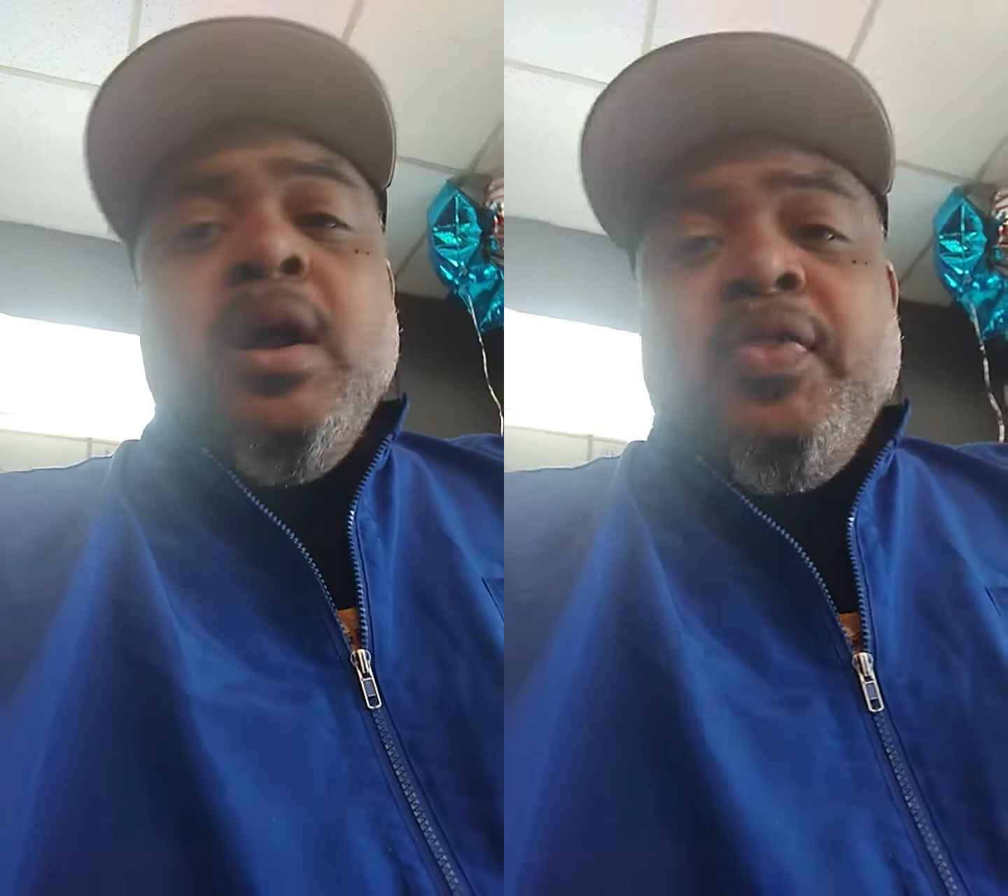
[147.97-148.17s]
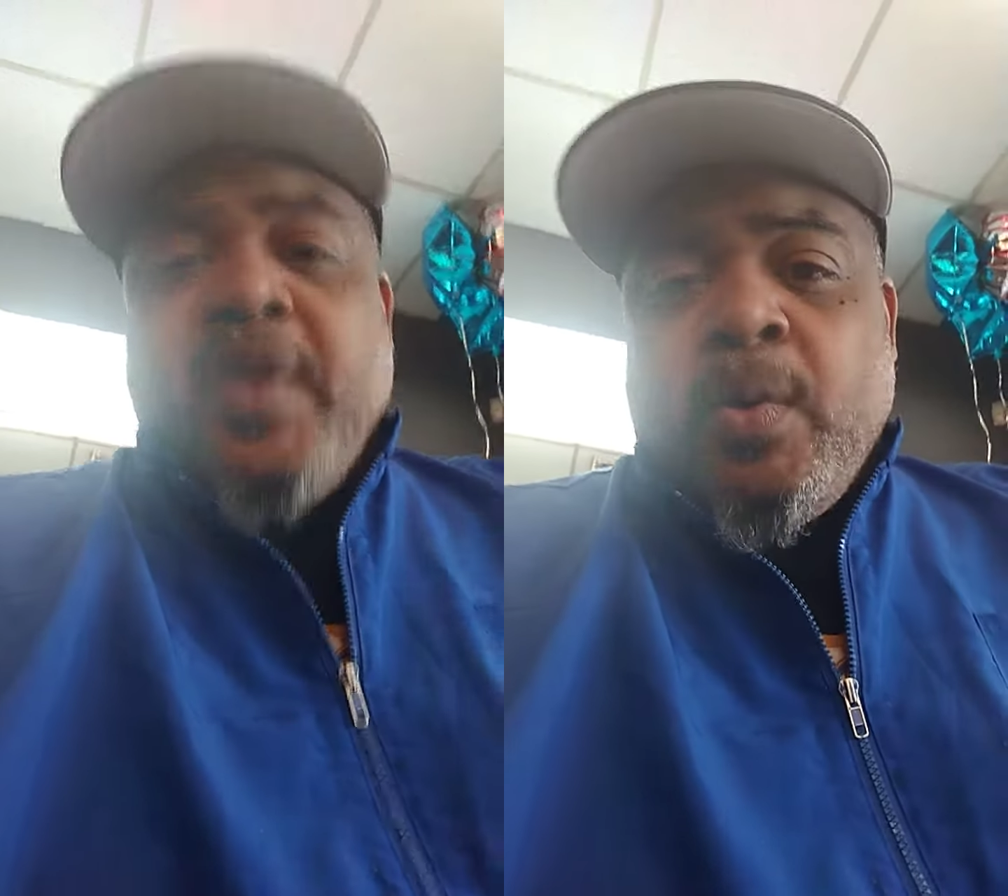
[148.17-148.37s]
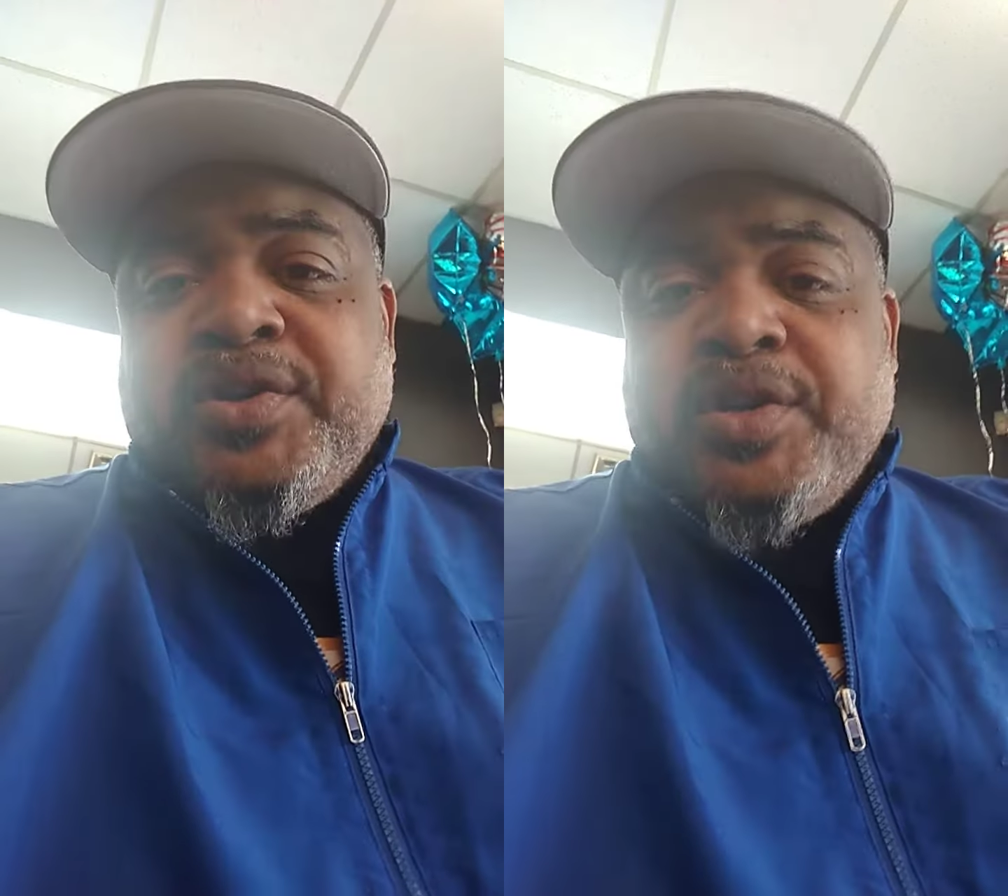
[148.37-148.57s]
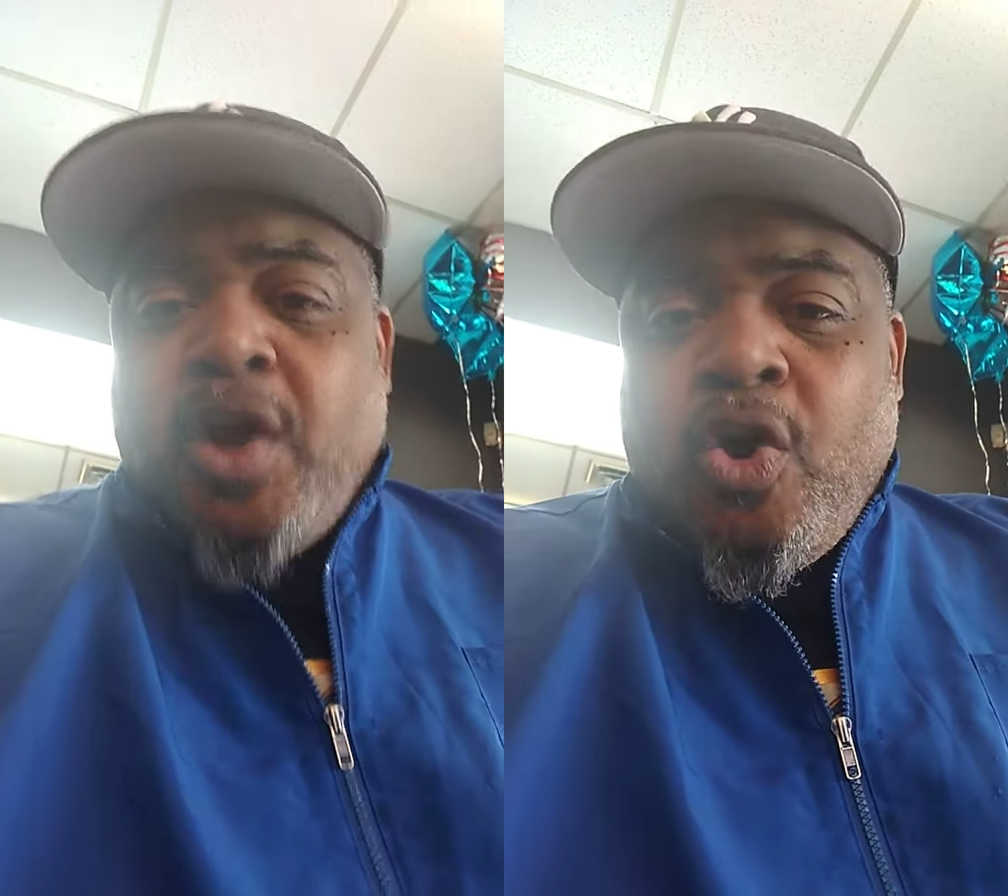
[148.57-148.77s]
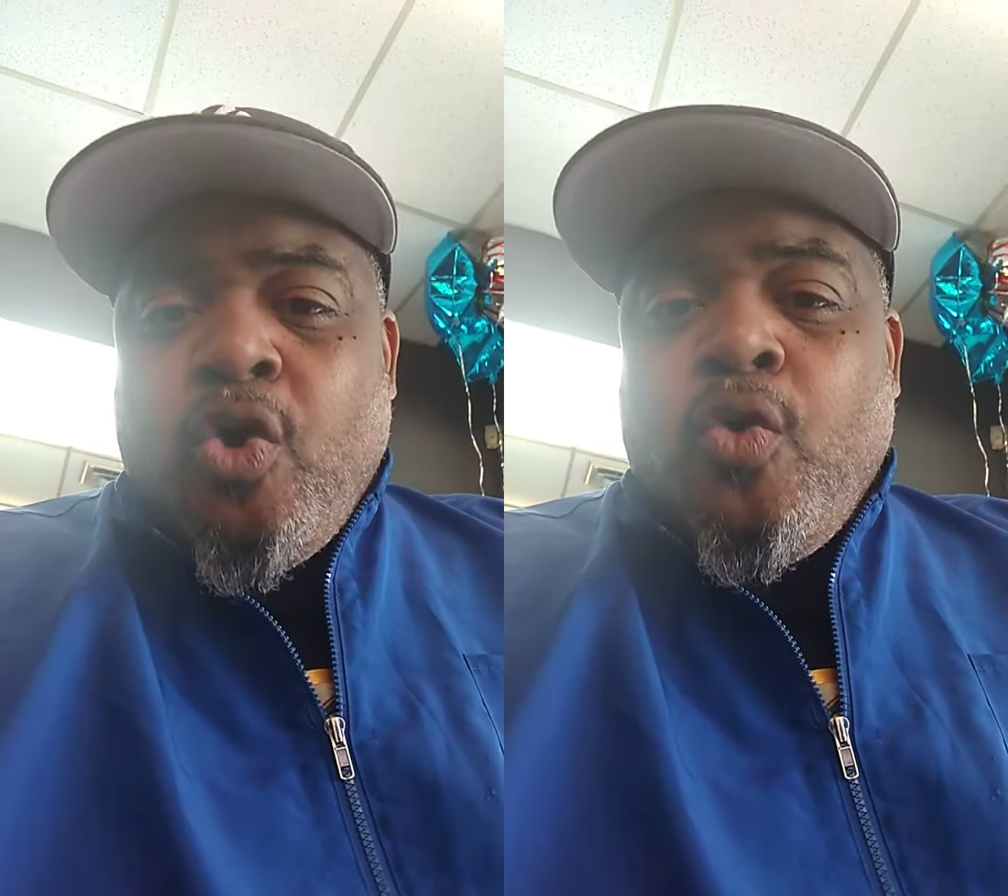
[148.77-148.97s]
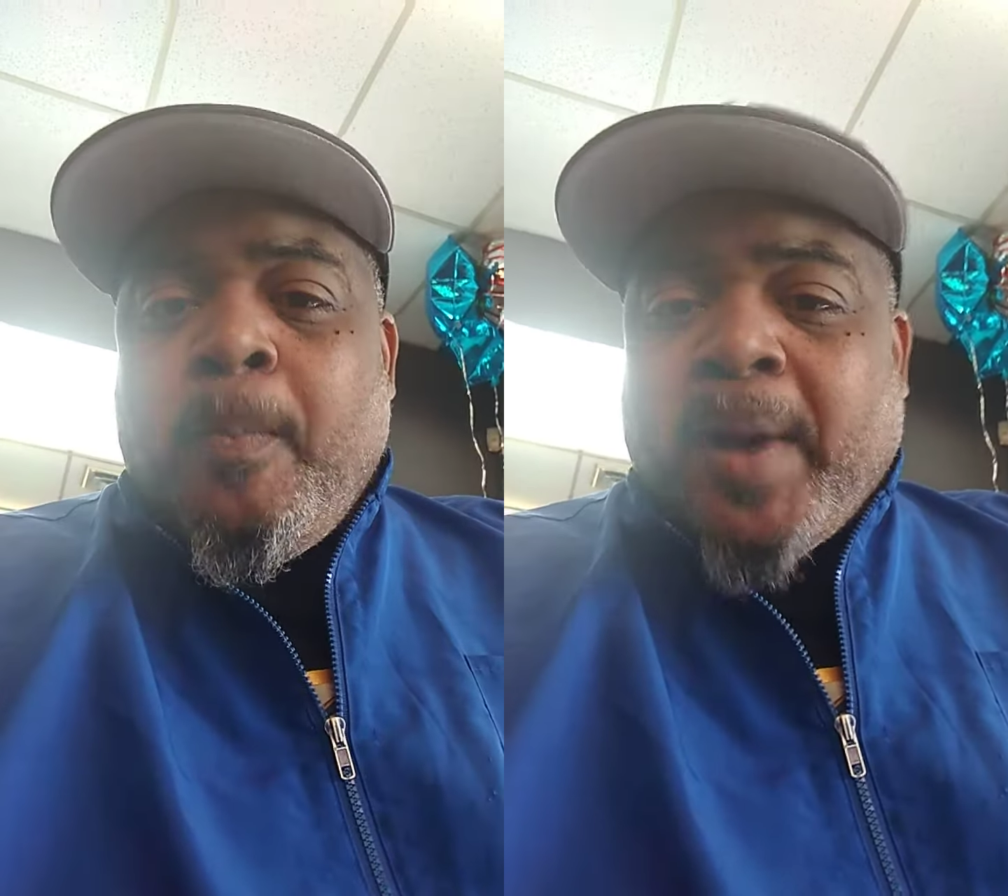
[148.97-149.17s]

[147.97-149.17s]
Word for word: there was no